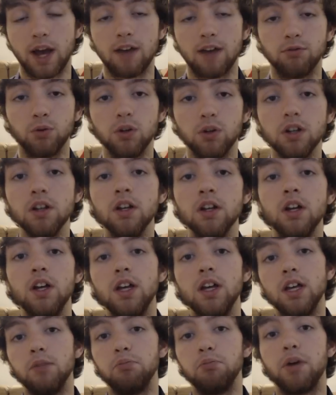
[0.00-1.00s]
if you have one.
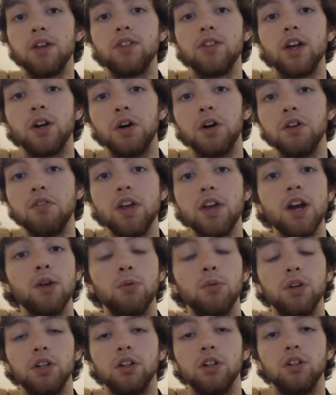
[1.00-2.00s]
Embed that on there,
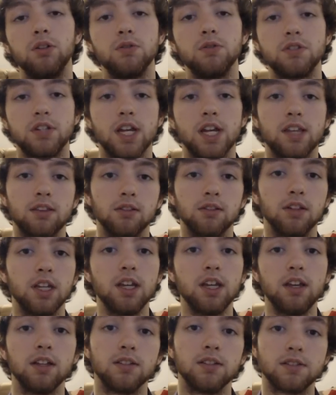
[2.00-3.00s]
and what you can do is take the
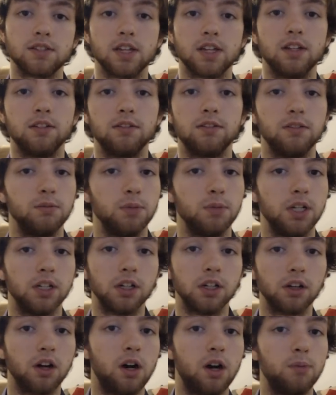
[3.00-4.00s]
link and send it to me
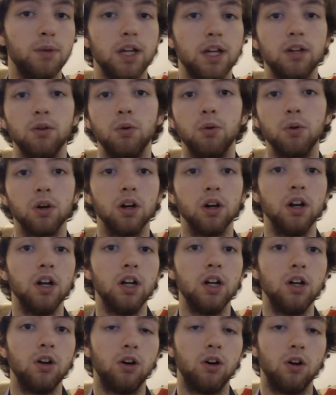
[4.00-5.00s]
in a comment or
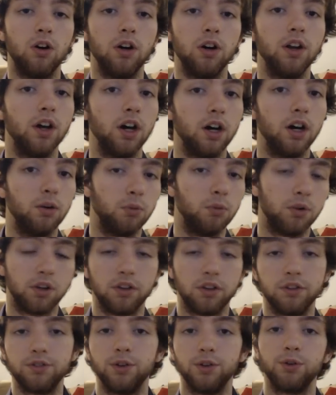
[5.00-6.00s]
on uh,
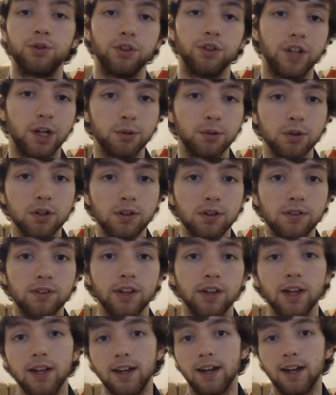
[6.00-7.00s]
one of the social
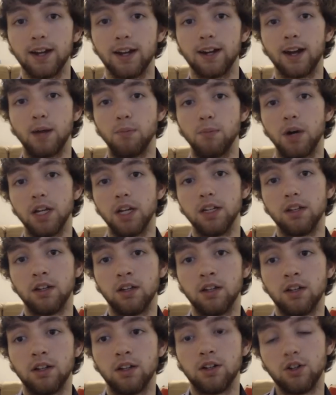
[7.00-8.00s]
networks, and I might
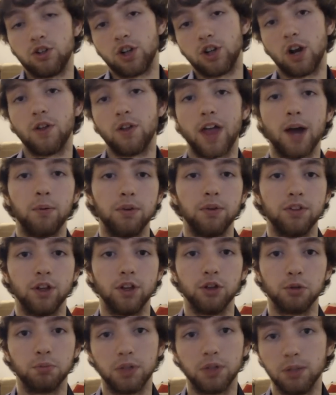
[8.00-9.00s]
share that with
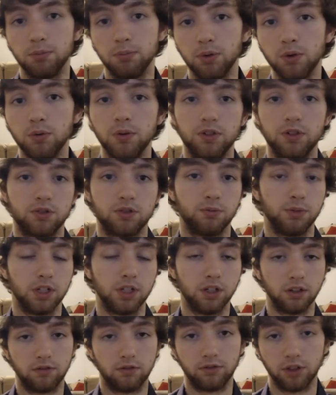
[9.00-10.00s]
other people, which will
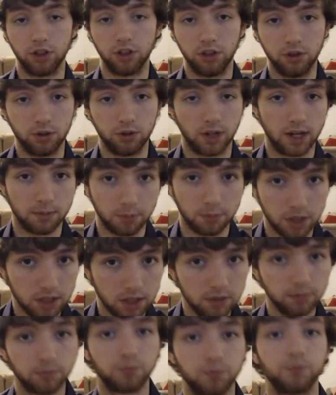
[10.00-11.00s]
be good for you and
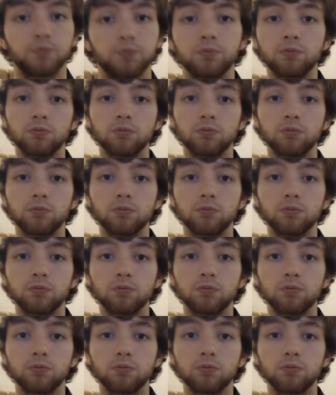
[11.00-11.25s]
me.